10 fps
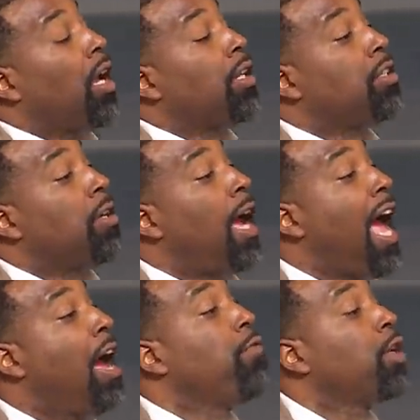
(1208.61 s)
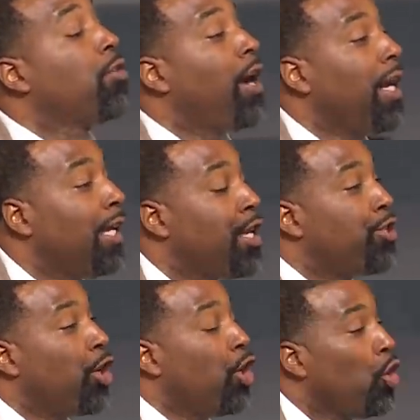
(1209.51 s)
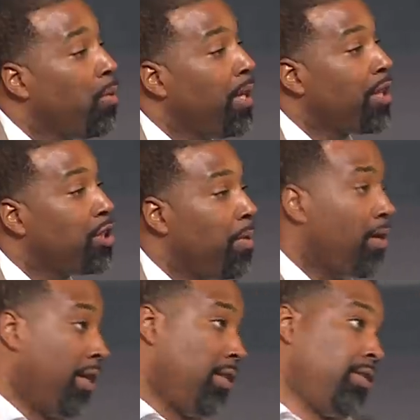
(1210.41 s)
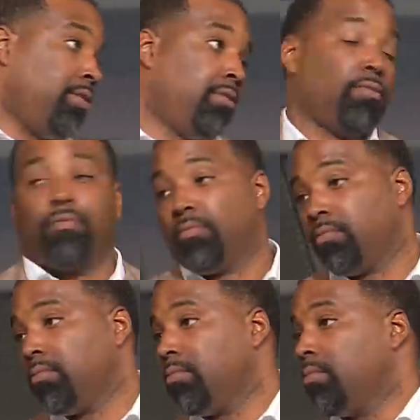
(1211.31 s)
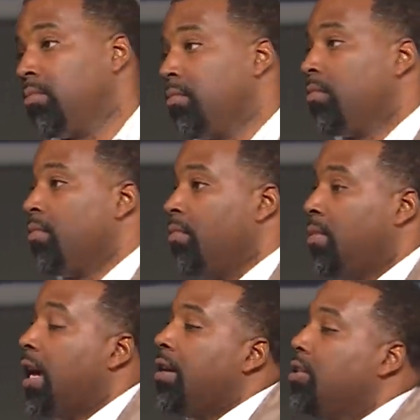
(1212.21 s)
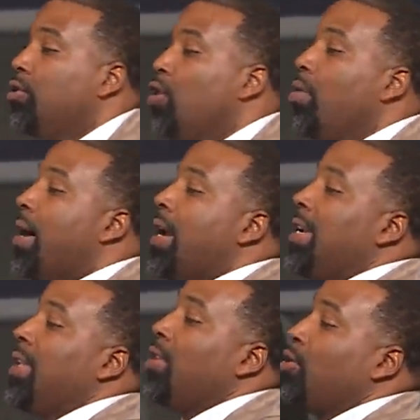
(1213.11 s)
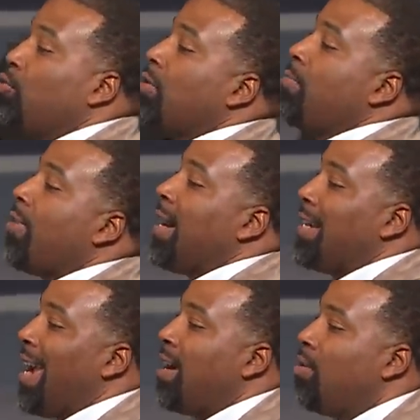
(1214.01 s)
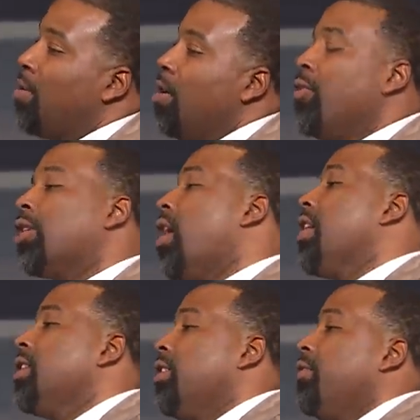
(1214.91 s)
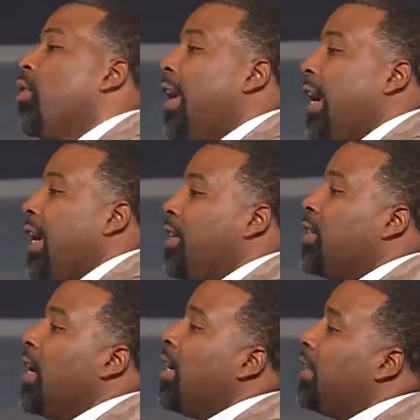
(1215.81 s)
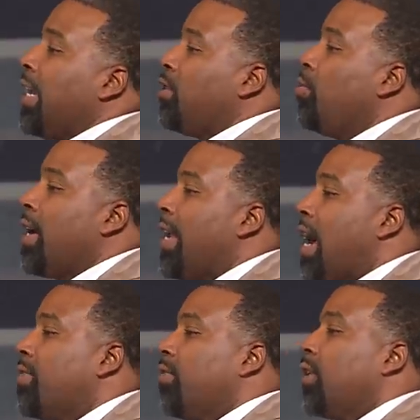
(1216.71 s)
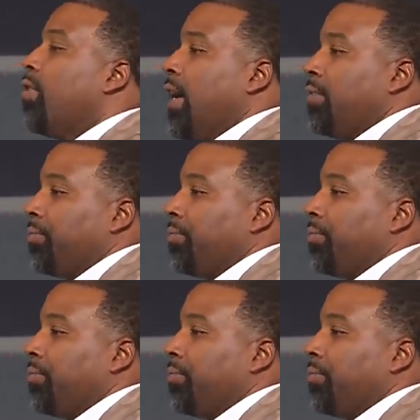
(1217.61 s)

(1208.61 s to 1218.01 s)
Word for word: To have regret is a human experience. There is nobody in this room right now, regardless of your age, that do not have a regret.